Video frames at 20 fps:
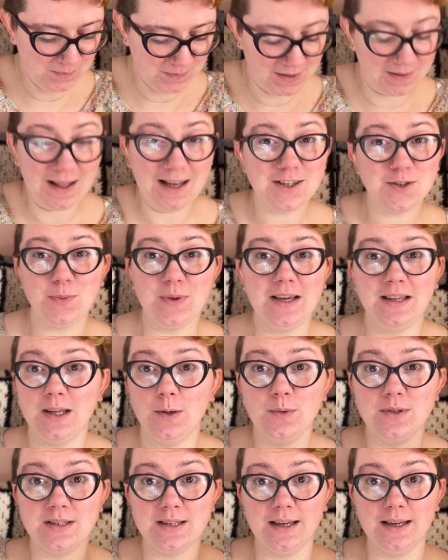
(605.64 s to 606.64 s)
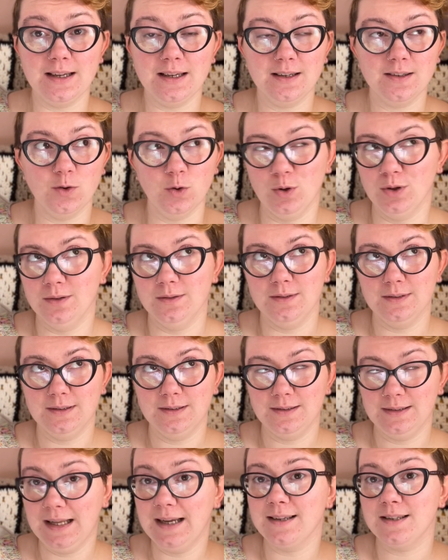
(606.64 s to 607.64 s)
Last week there was like, or
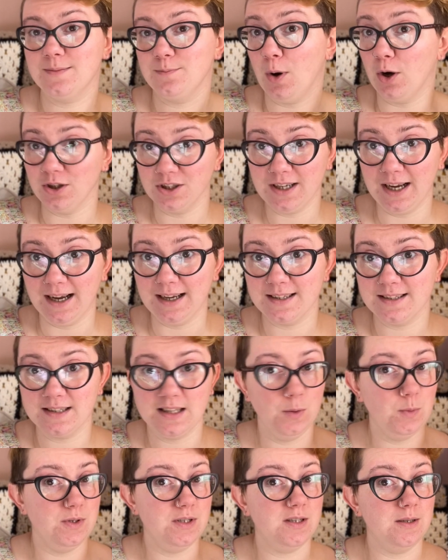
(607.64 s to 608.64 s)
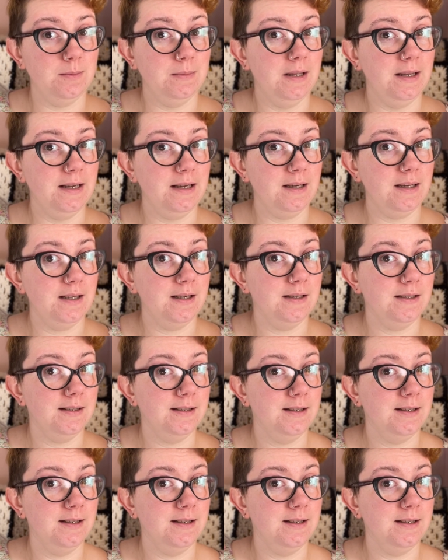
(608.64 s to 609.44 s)
last podcast, there was some like,